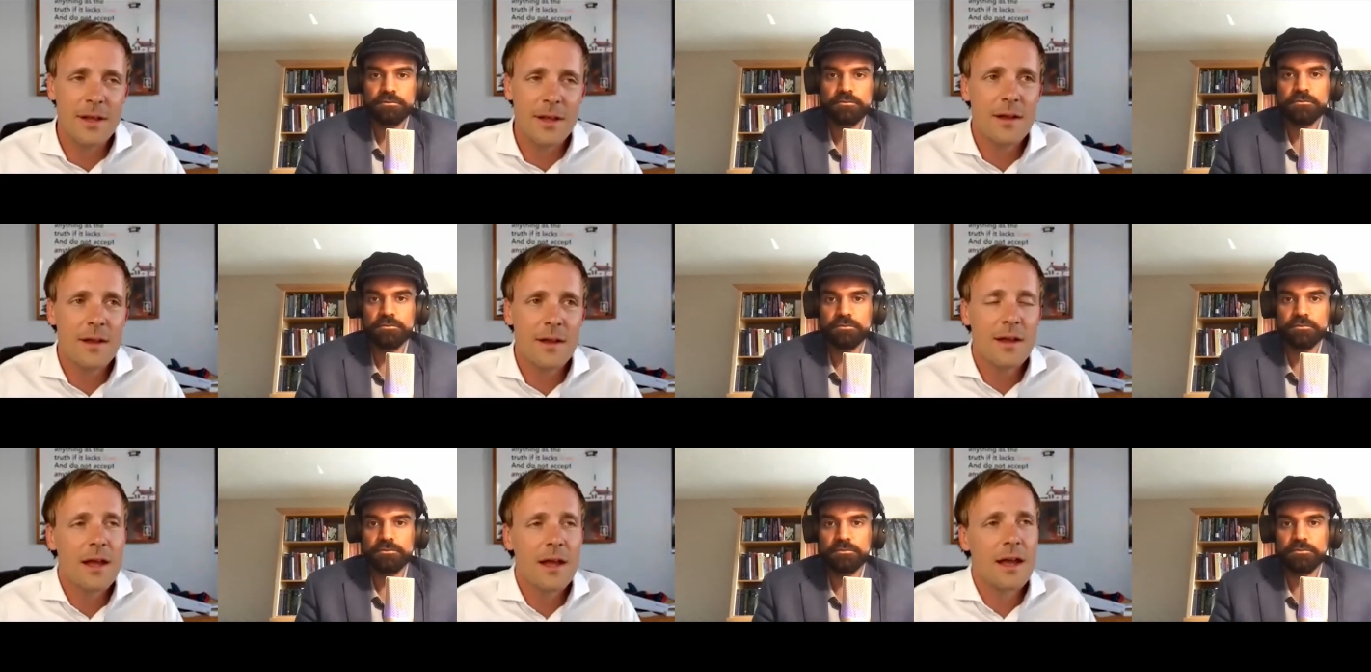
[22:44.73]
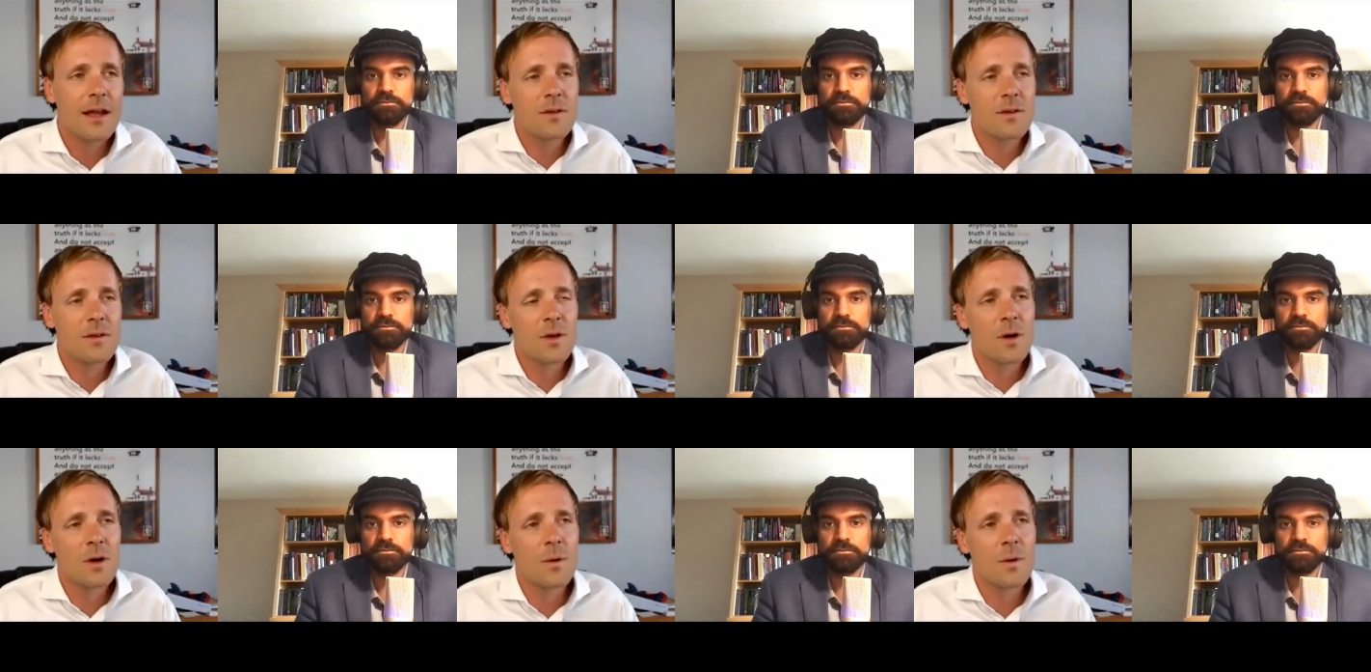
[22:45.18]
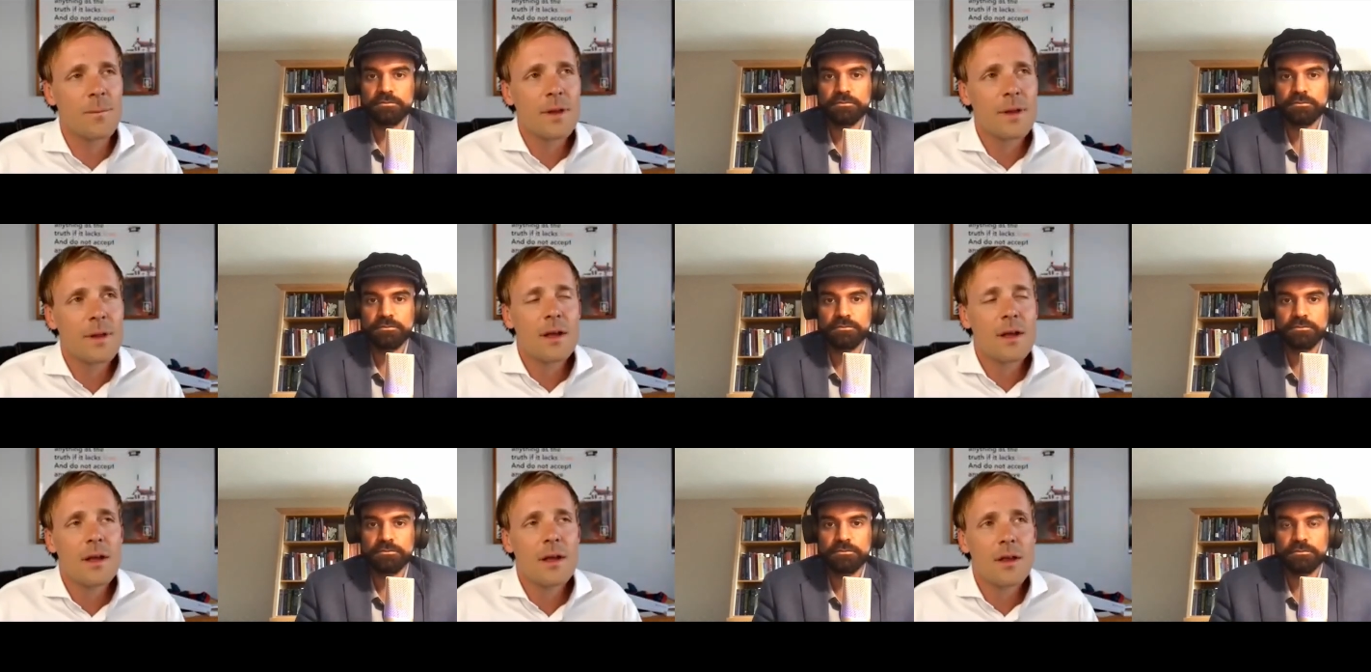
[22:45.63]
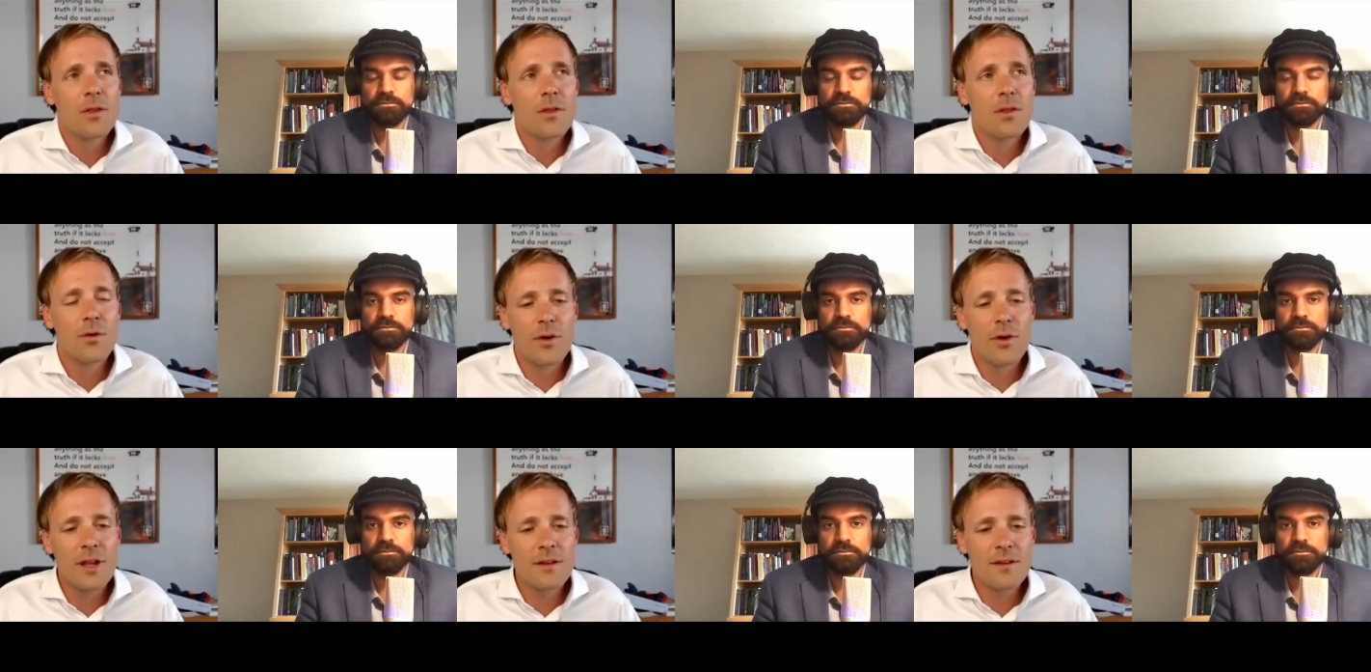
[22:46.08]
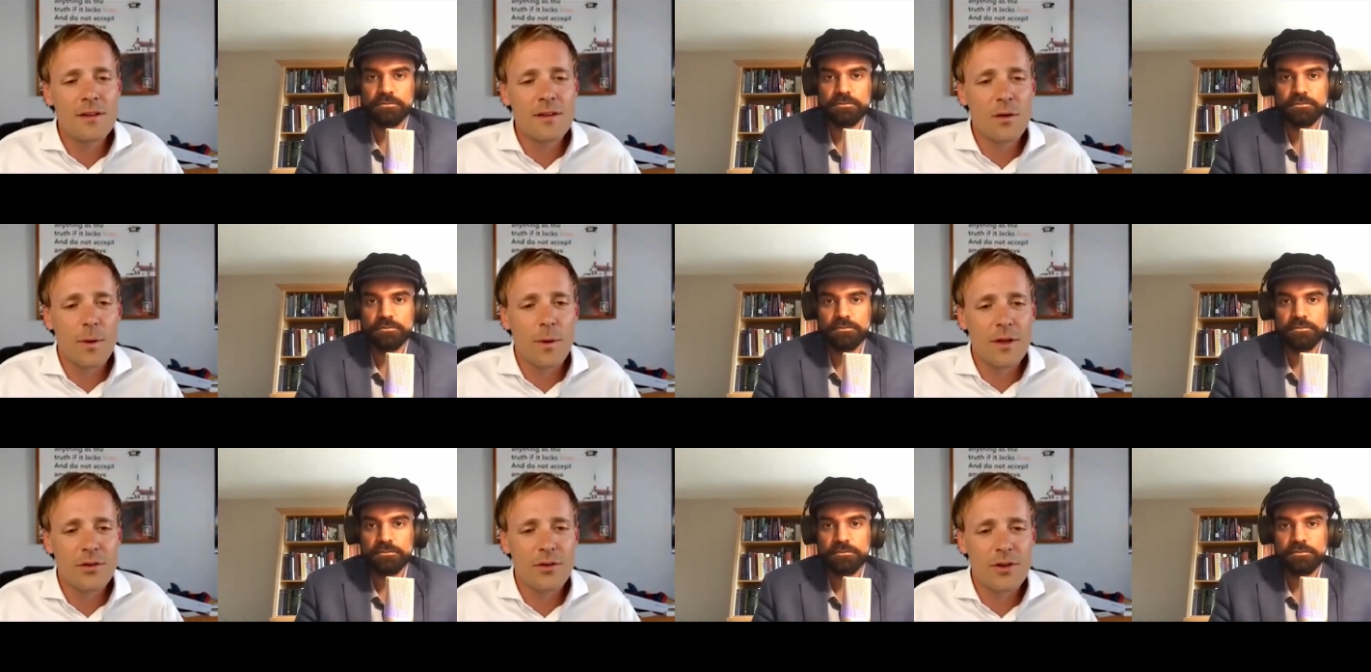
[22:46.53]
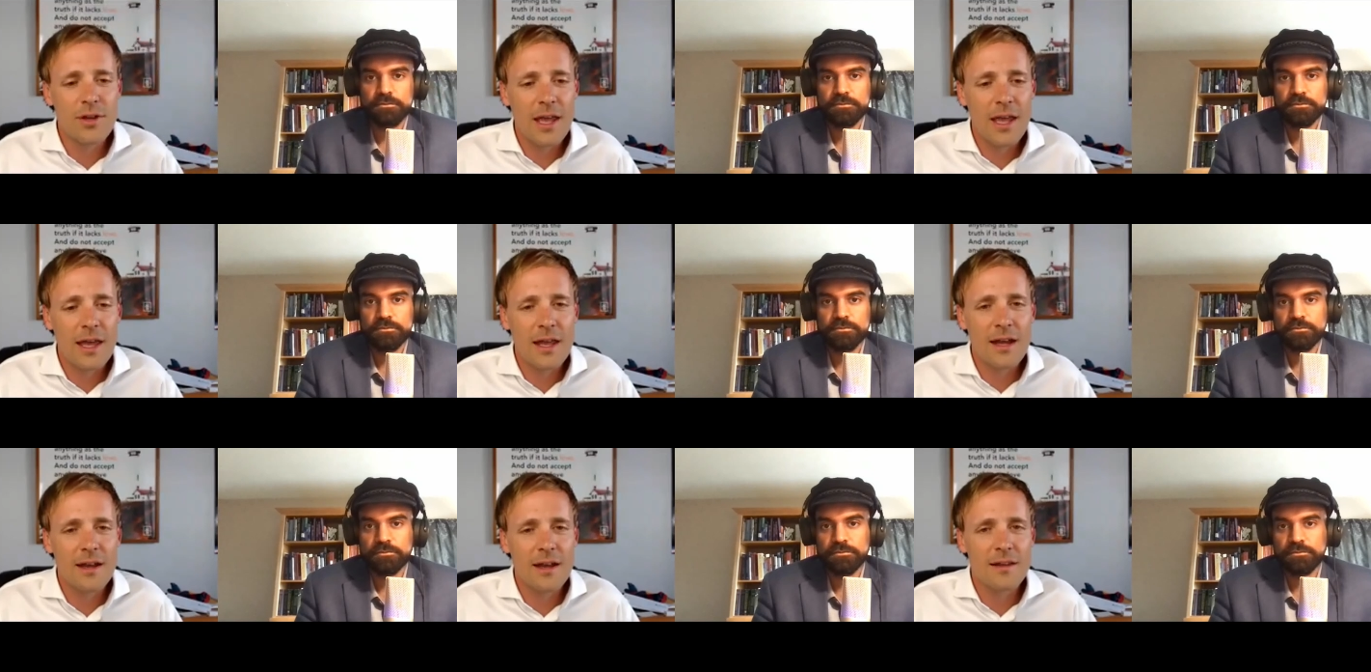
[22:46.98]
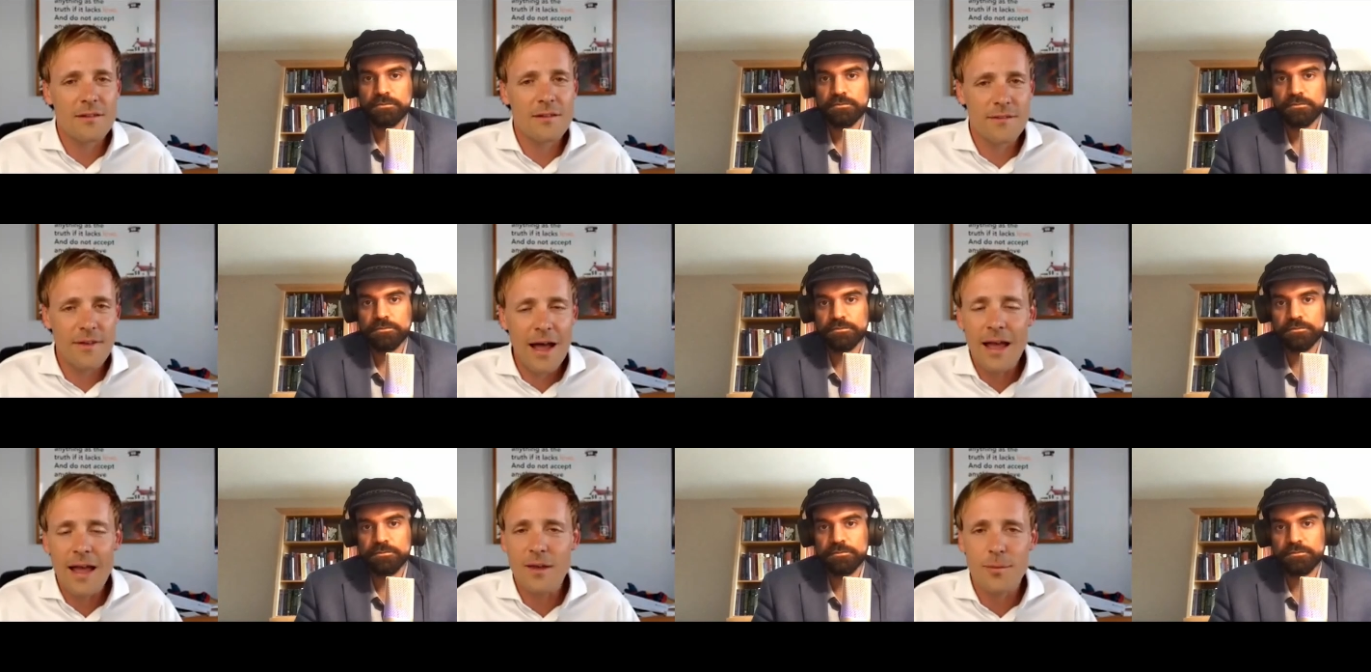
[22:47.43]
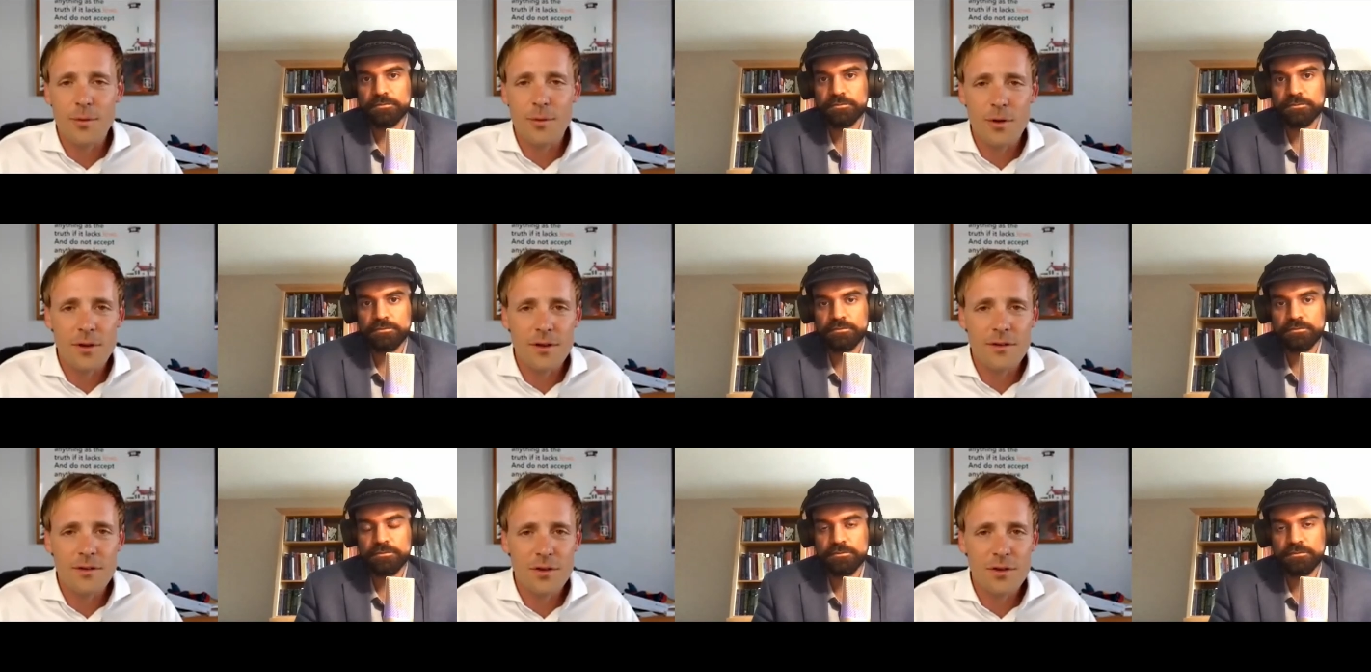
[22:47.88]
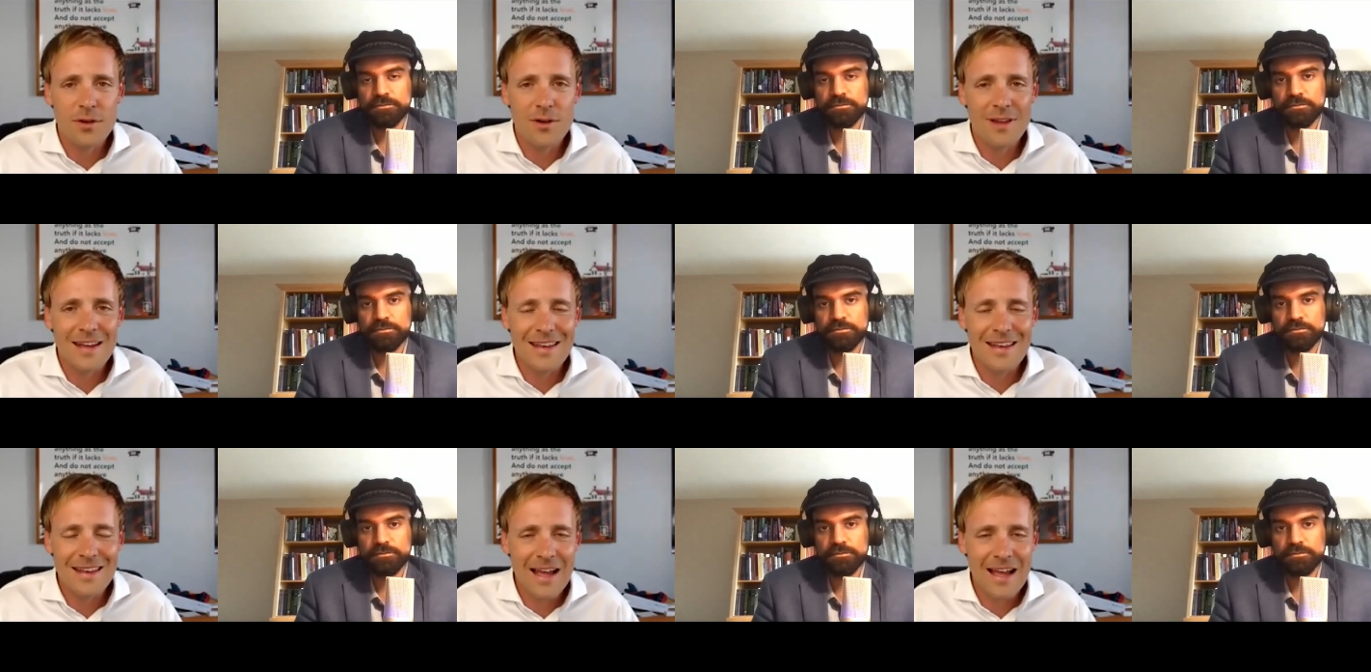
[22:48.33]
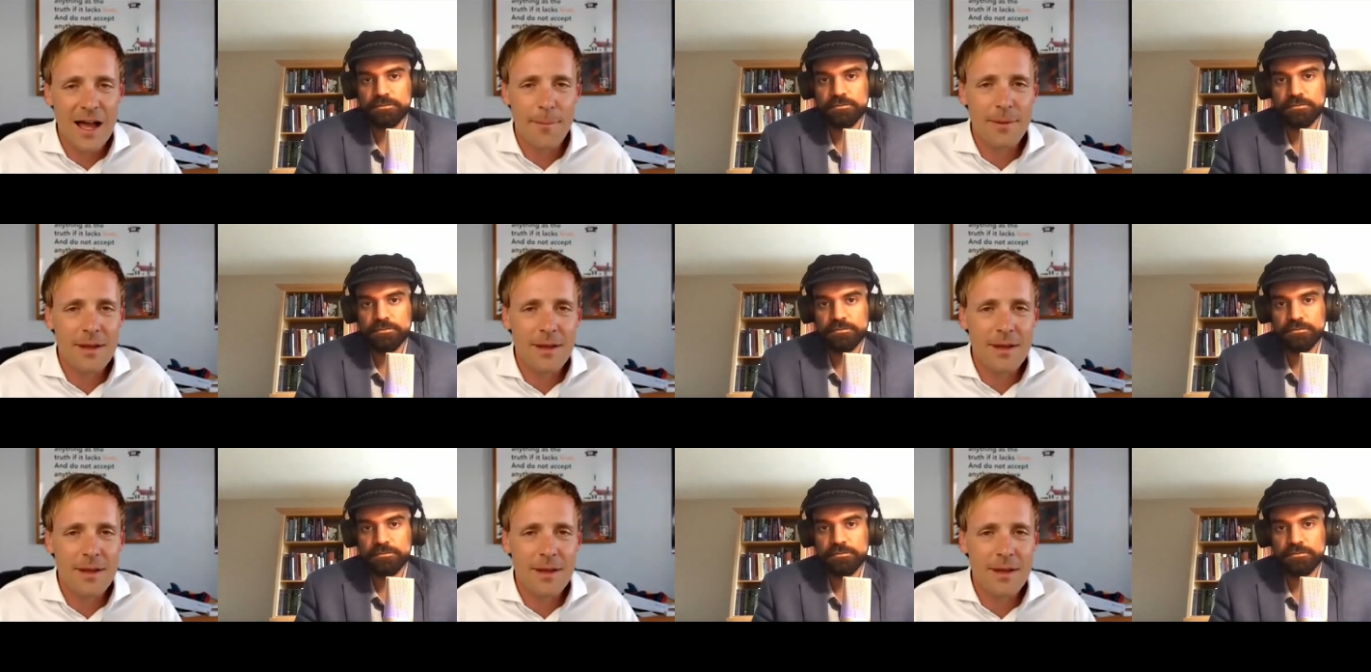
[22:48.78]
Speaker 1: Mm-hmm. And so the reason the Western canon is valuable is certainly not